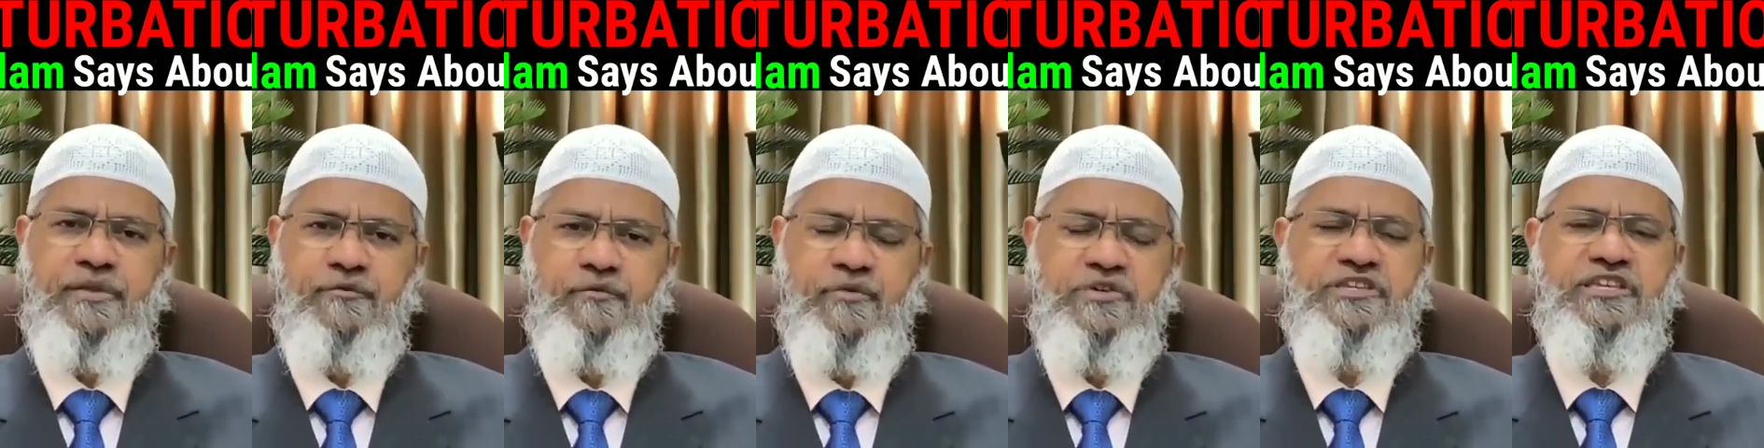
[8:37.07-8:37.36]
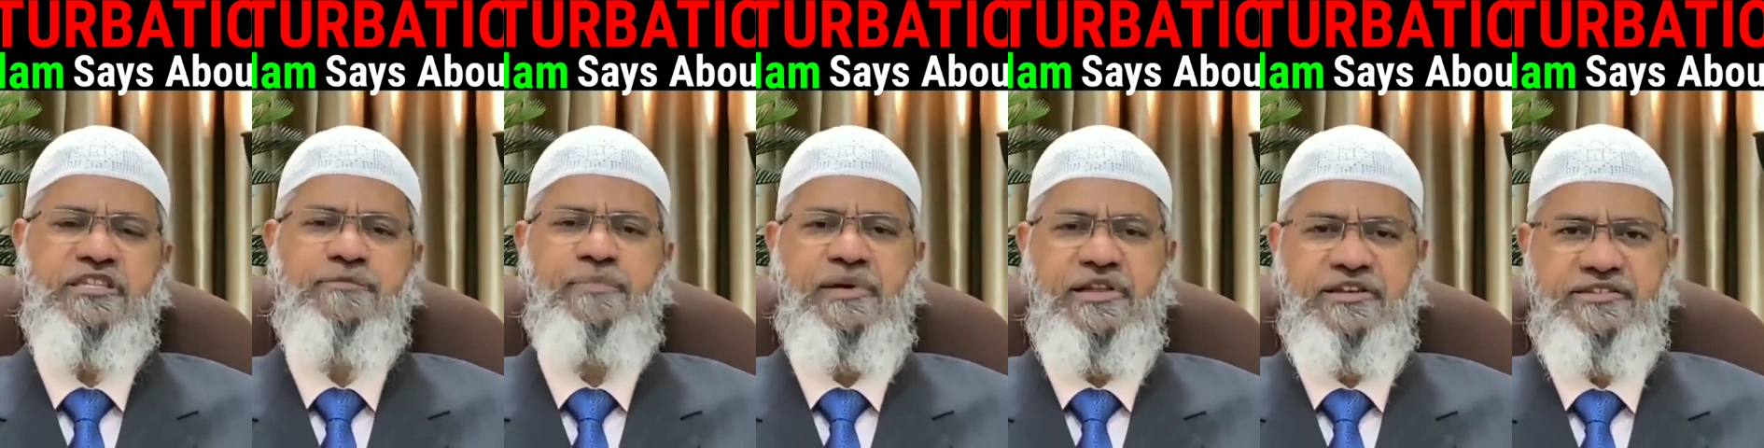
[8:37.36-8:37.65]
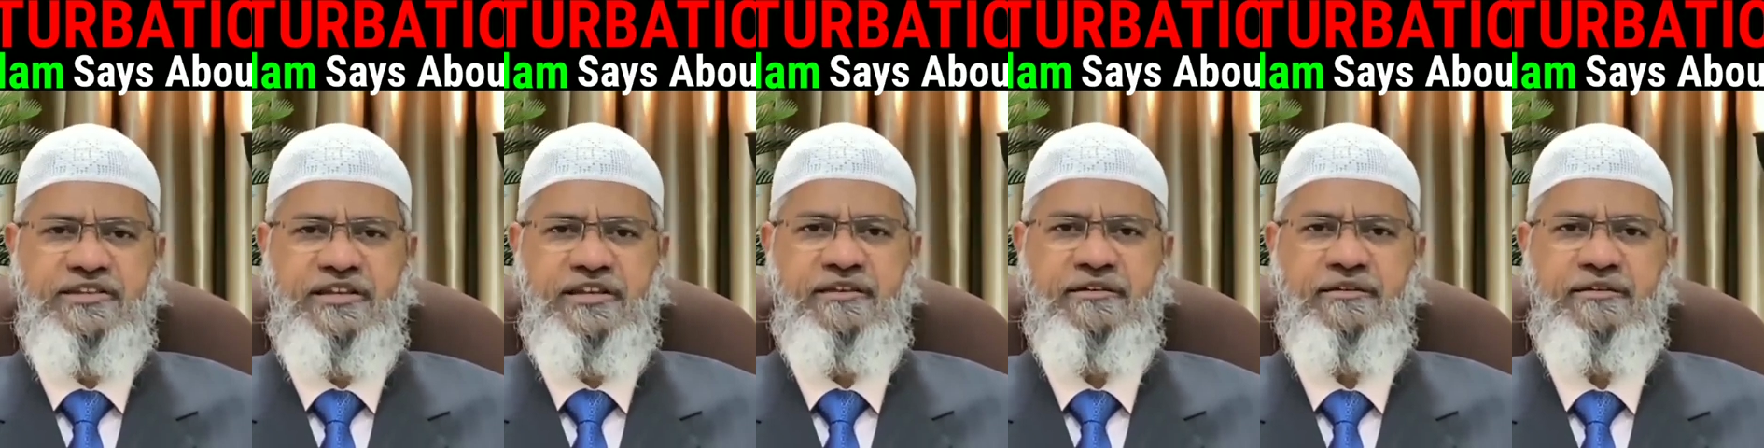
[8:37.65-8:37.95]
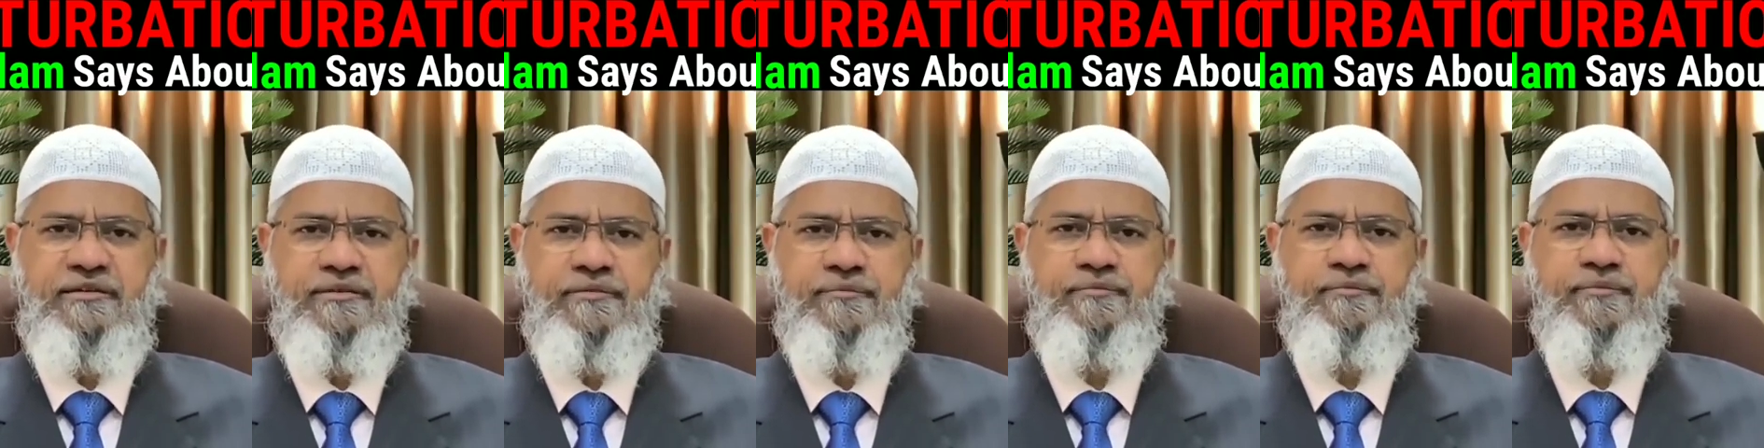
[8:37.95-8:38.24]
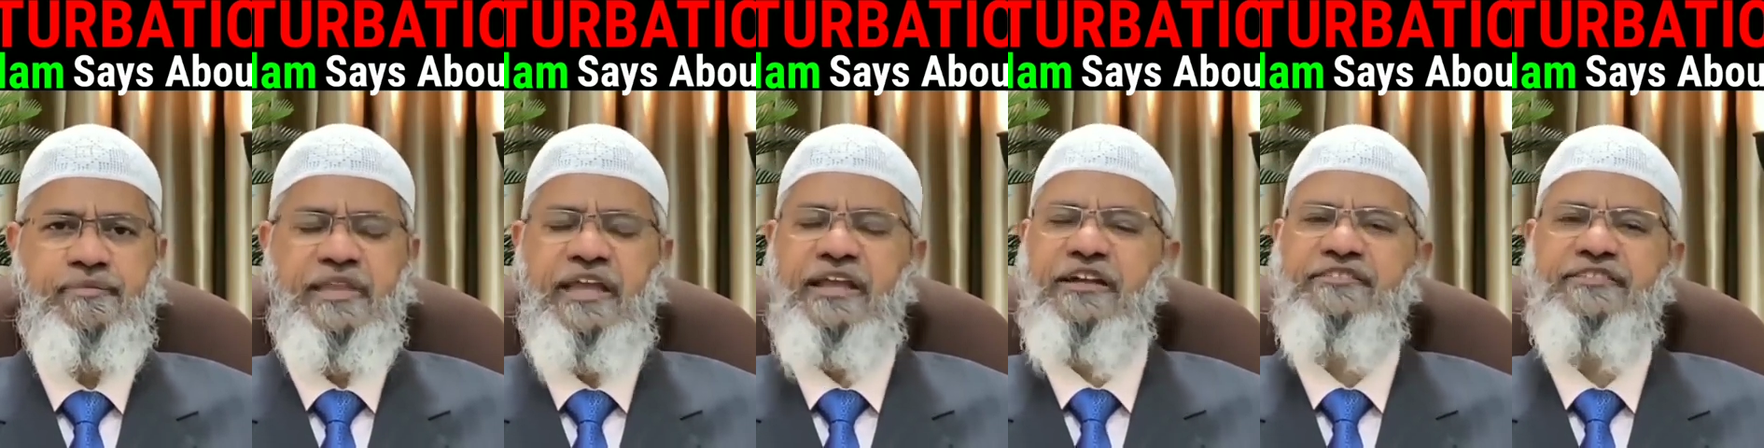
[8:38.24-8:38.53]
which is mentioned
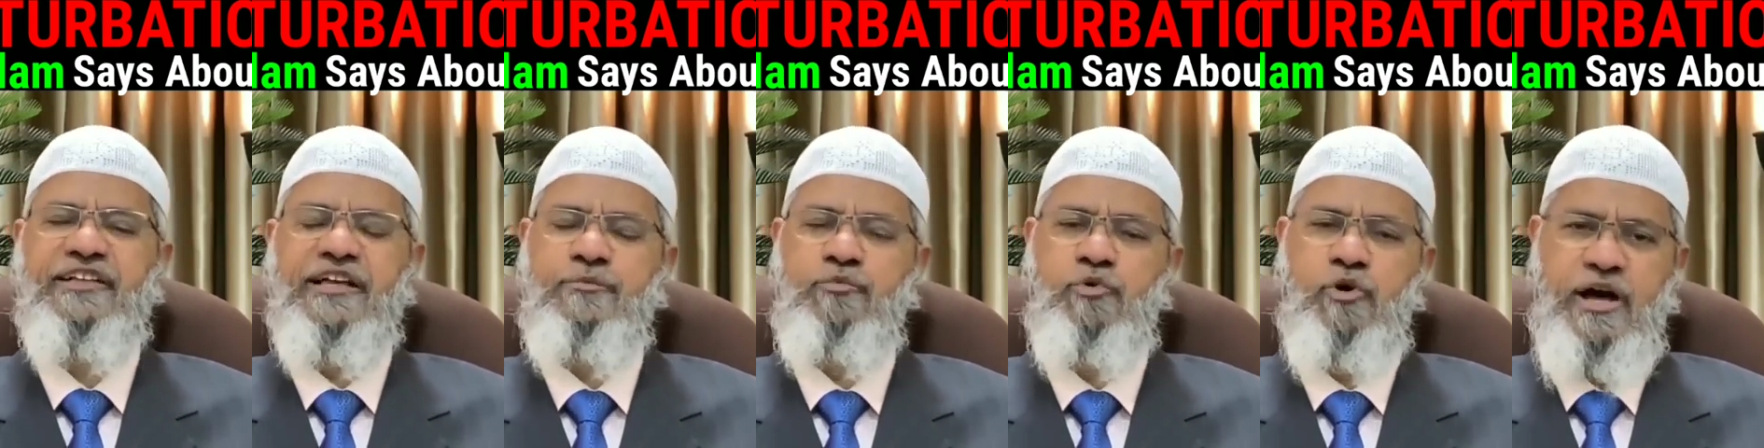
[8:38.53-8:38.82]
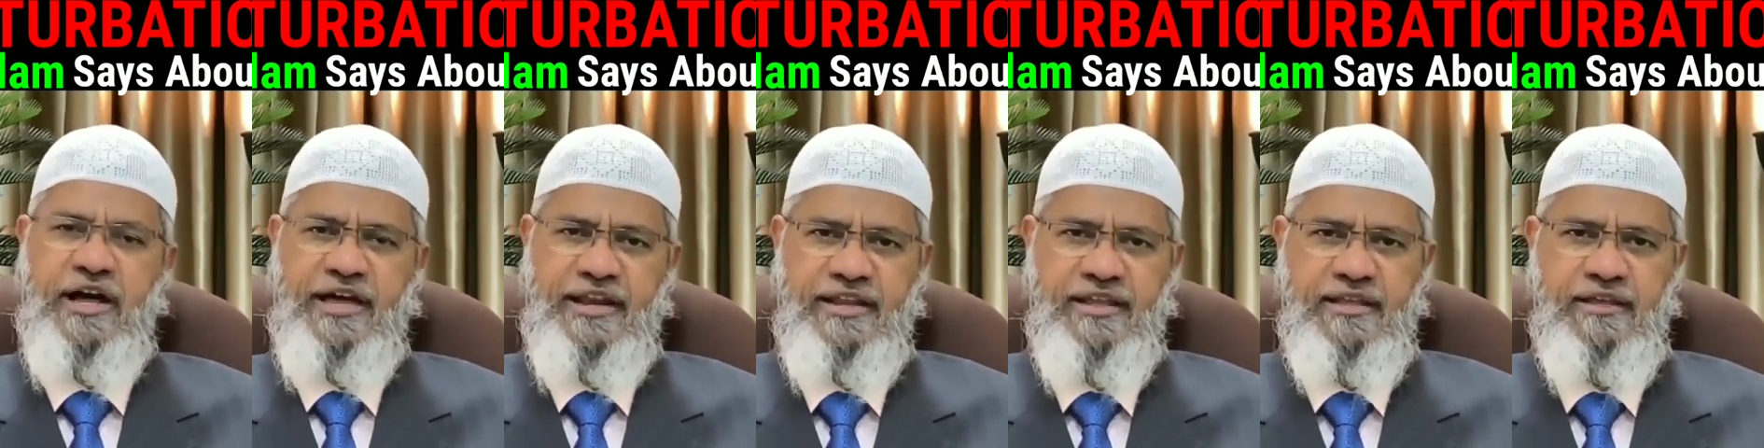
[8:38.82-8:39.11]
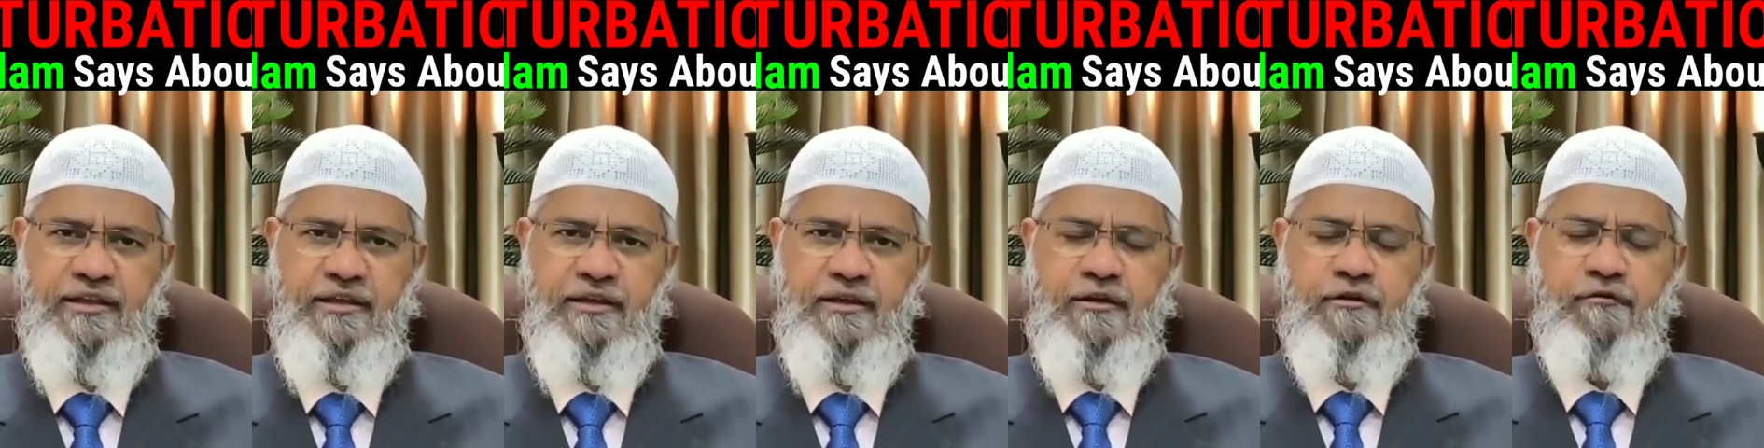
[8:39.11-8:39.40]
in Sahih Bukhari,